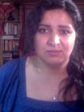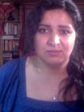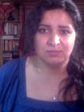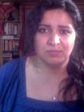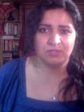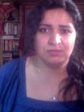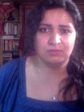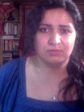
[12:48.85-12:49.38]

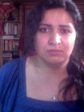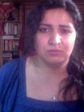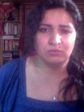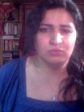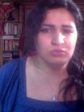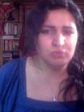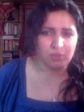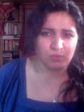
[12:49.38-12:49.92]
But
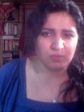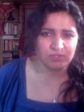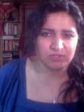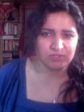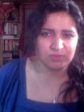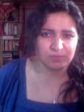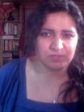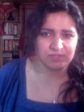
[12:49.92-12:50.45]
no one
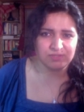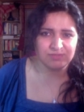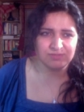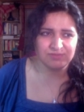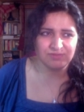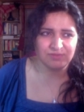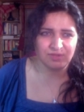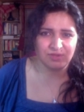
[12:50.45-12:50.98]
should be
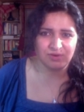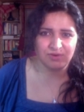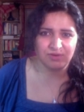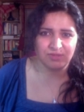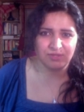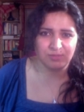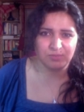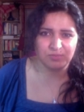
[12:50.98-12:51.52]

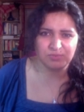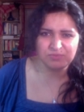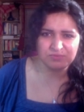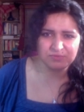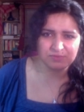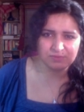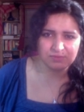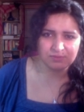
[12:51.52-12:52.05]
hurling
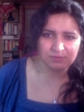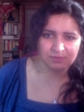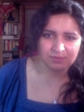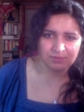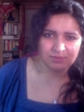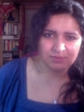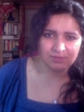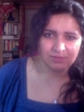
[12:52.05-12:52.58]
abuse
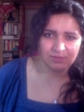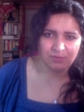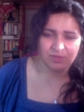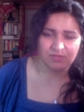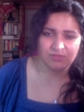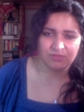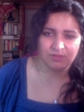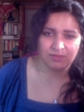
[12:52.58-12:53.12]
or
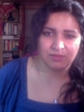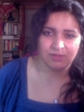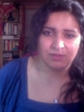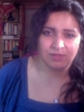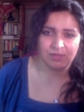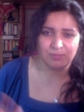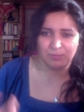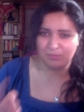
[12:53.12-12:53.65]
anything.
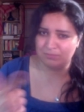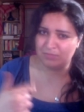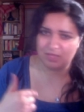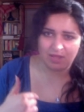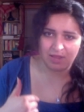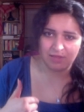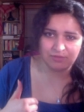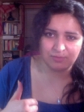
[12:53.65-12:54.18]
on
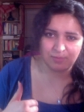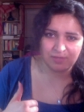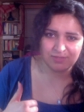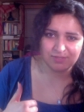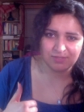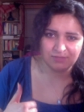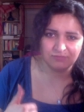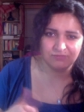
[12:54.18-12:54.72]
either
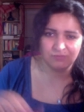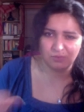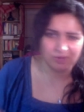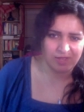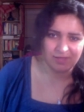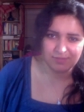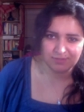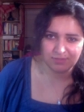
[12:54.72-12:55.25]
myself or
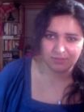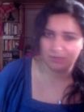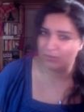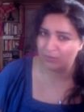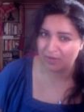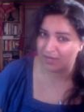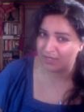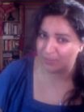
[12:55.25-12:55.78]
Axel
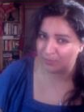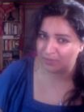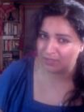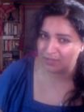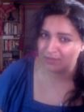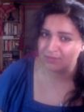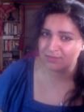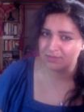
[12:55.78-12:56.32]
or anybody
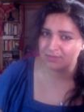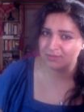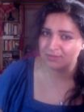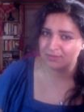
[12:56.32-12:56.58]
else.